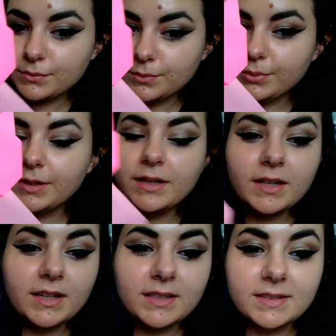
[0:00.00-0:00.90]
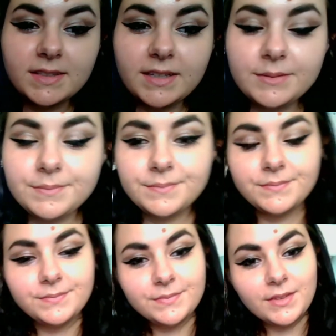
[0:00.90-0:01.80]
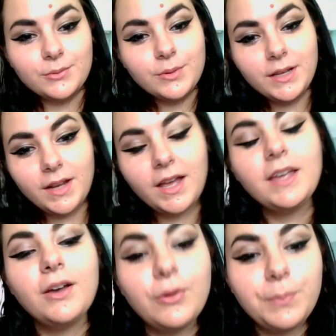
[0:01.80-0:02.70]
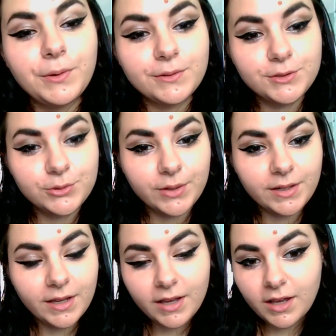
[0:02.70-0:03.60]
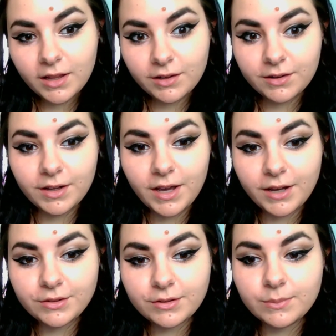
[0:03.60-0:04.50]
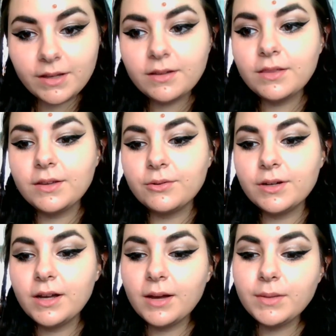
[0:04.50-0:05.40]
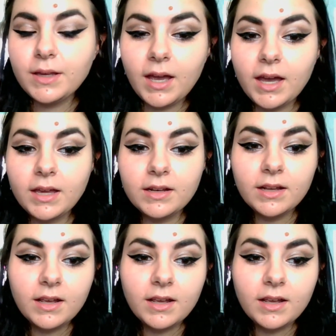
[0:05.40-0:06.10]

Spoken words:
Pretty easy. Right? I hope you enjoyed learning how to make the origami cat.